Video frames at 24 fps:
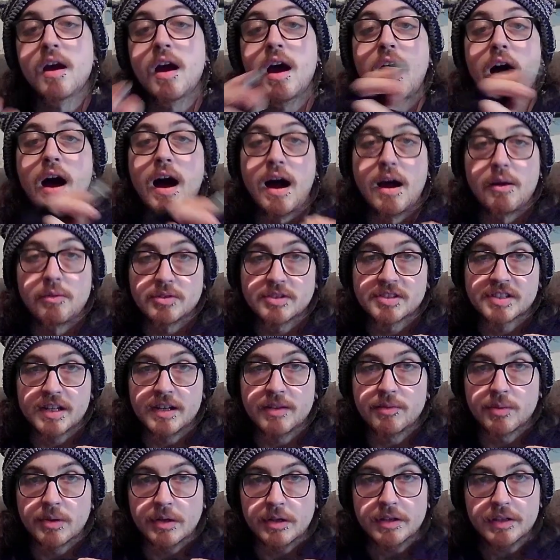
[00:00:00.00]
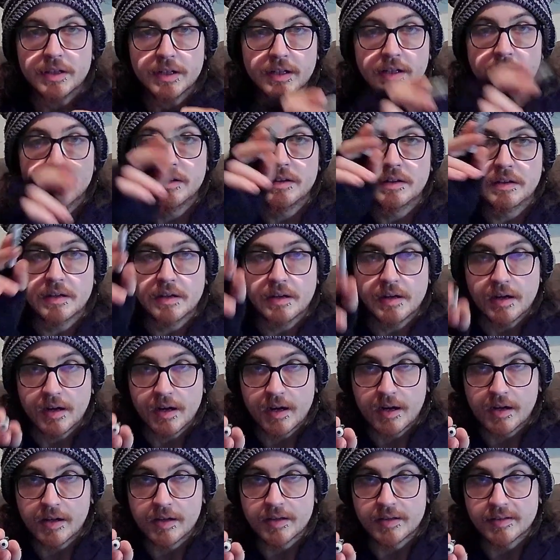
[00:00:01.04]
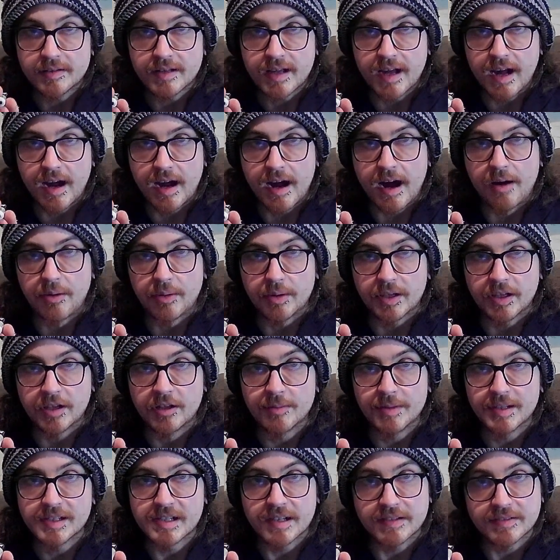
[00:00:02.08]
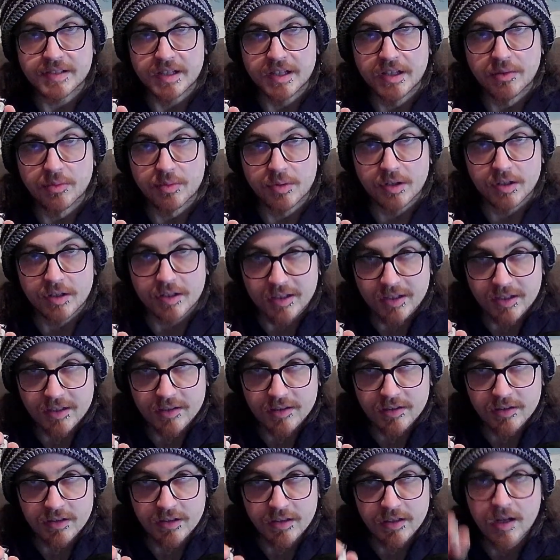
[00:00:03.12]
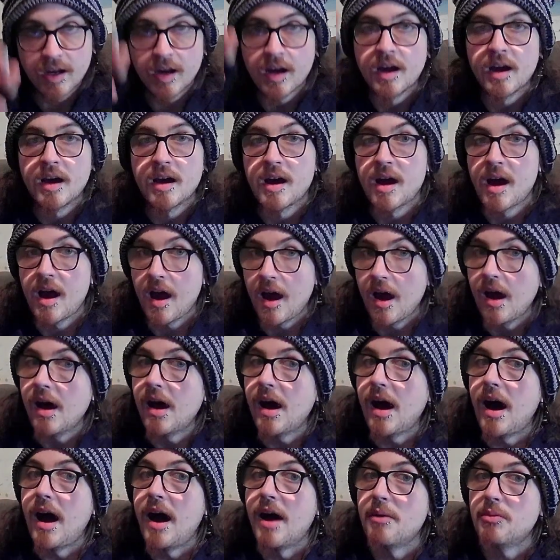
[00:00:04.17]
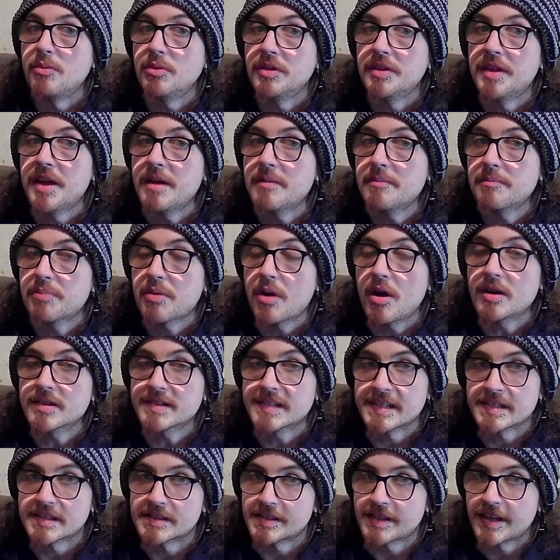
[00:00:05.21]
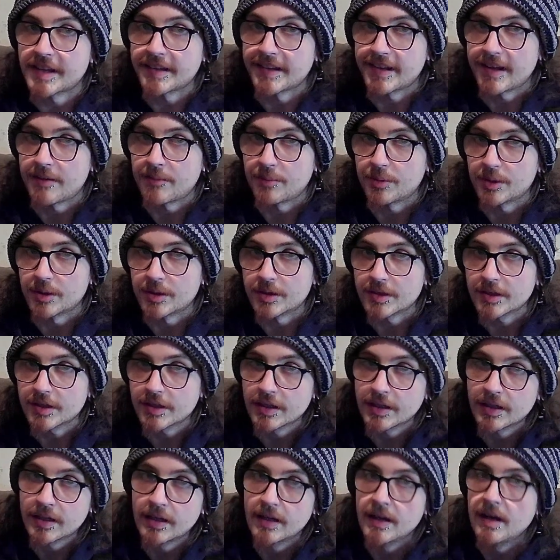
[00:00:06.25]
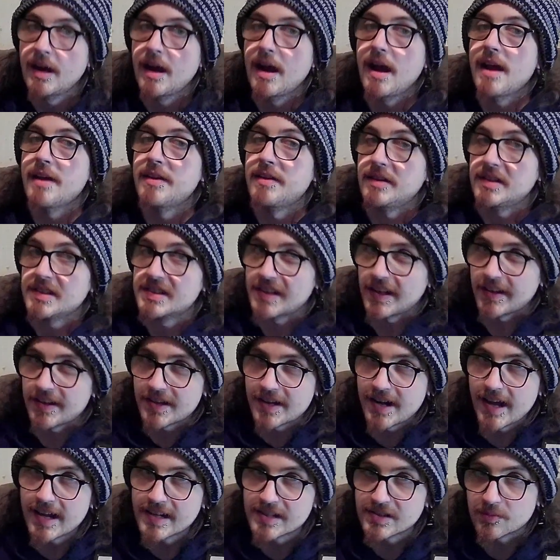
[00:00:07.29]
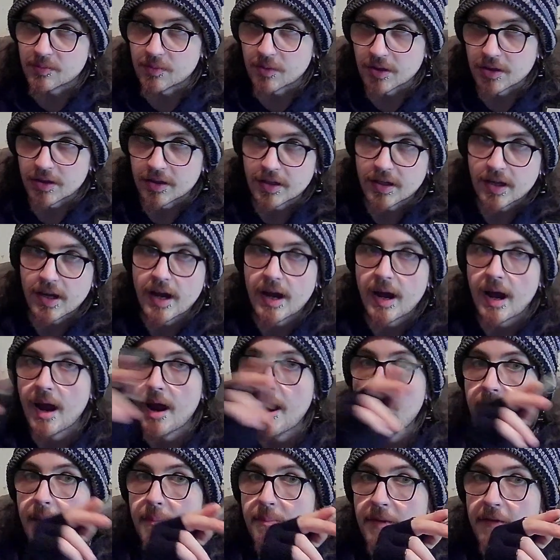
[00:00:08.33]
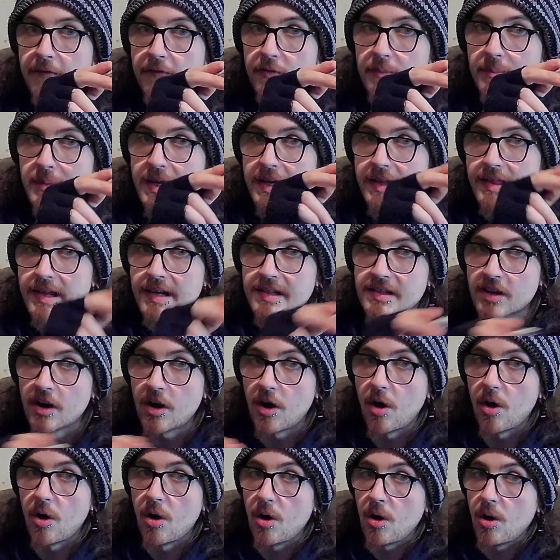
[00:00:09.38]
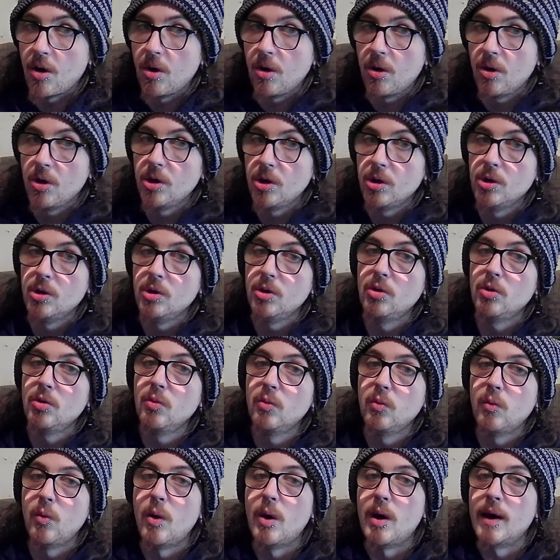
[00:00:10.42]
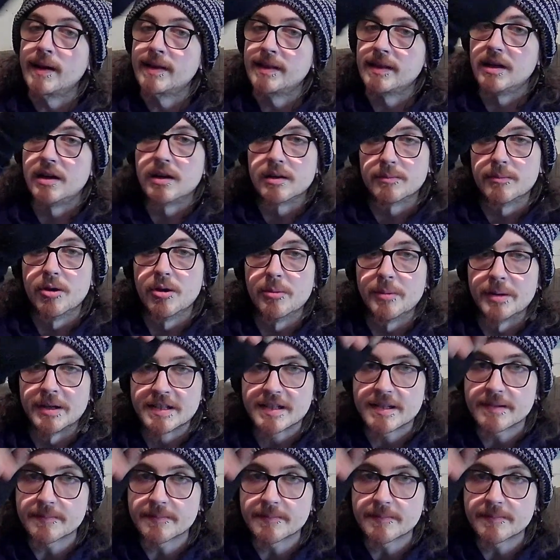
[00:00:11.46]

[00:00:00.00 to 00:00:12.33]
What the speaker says: I will say a word. I will hear myself say the word. I will then process saying that word. And then I'll say the next word. But for me, that is all one long moment.